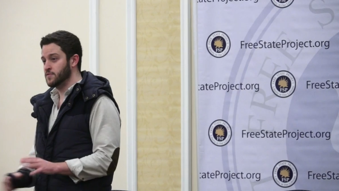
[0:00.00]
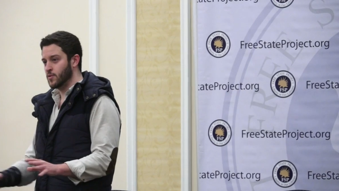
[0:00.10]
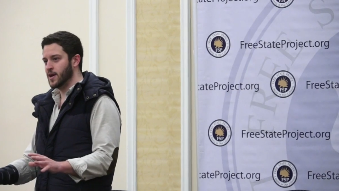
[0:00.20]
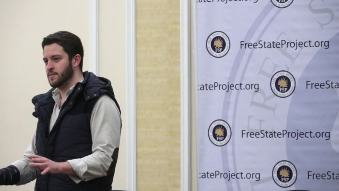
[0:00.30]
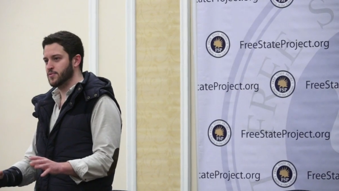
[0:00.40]
even
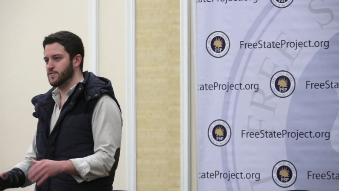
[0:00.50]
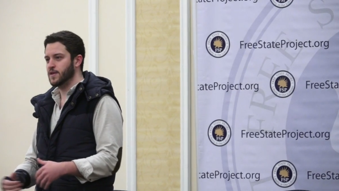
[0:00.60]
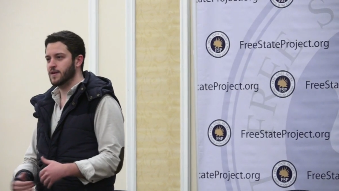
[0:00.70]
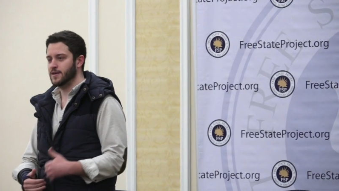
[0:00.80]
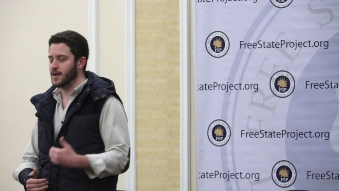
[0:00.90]
though we hadn't proved
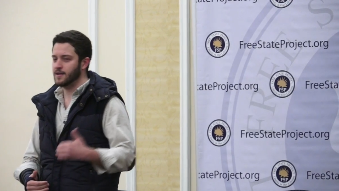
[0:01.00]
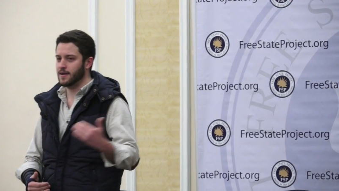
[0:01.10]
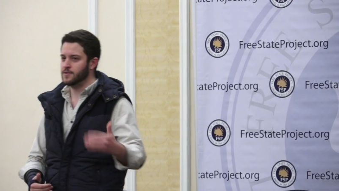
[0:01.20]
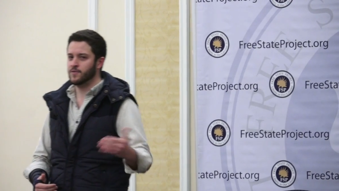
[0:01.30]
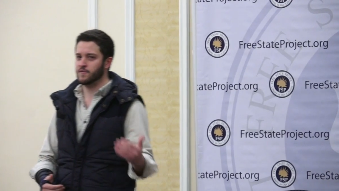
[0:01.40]
it out yet. I,
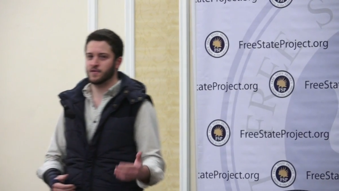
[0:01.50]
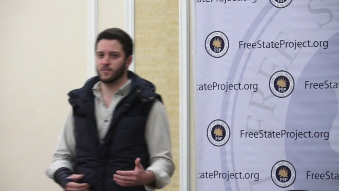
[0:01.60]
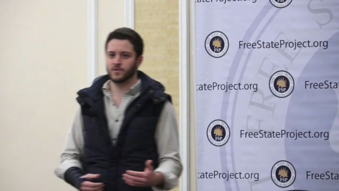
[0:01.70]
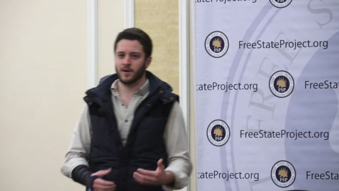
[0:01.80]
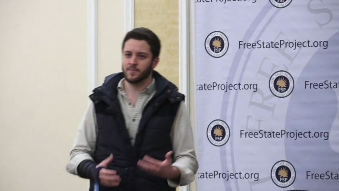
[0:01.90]
I knew everything
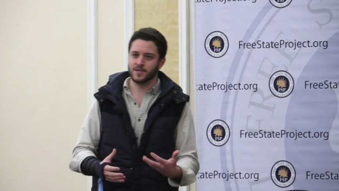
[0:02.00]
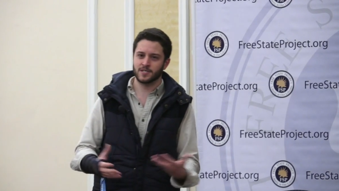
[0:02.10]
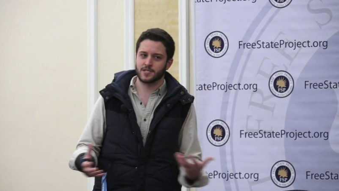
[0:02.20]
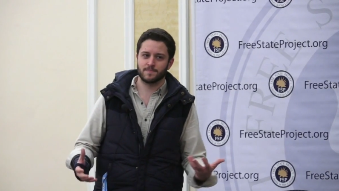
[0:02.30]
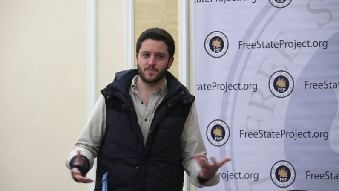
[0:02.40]
would come
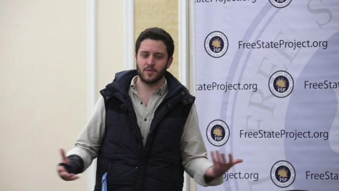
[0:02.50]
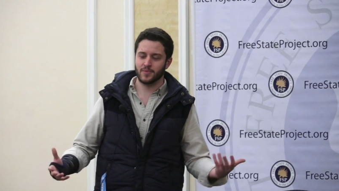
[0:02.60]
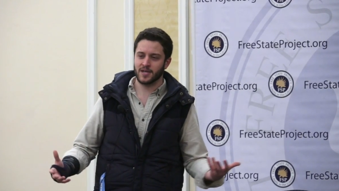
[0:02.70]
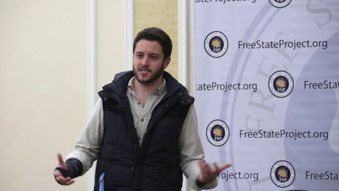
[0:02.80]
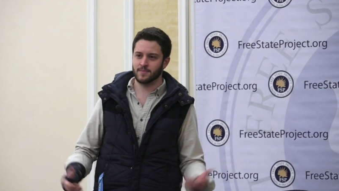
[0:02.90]
because the
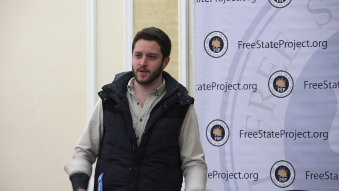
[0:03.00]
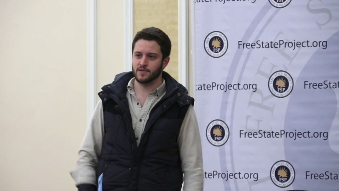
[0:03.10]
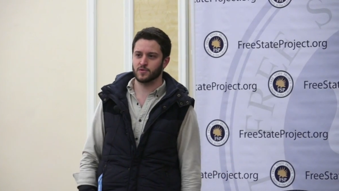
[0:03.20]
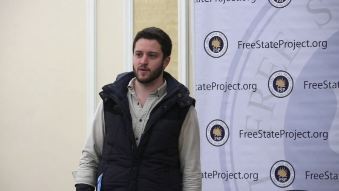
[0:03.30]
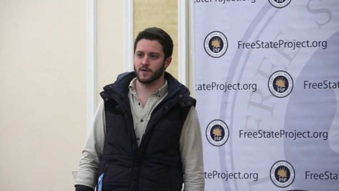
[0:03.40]
plastic
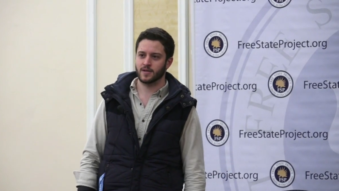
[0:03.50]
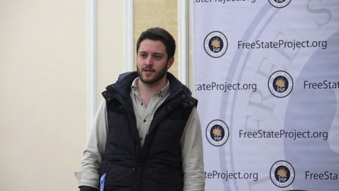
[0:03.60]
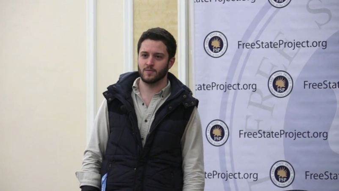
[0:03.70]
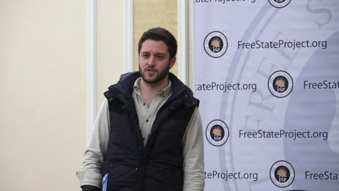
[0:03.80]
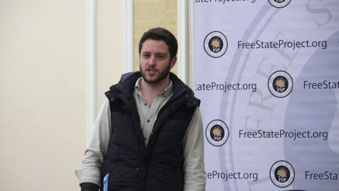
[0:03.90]
barrels work,
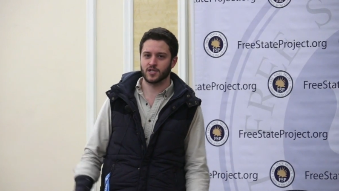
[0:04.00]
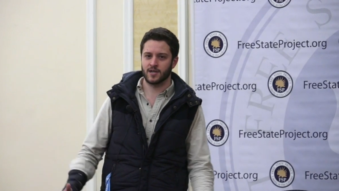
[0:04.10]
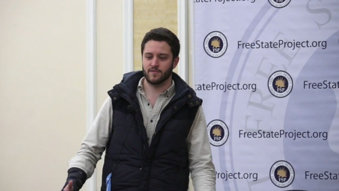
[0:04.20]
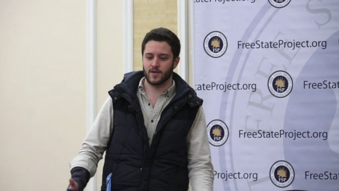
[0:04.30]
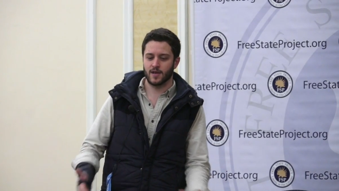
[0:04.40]
and it was just
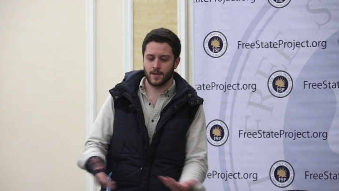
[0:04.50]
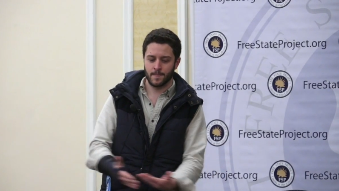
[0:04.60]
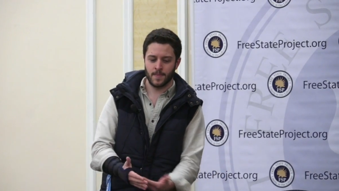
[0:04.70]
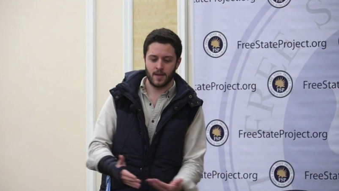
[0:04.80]
kind of like.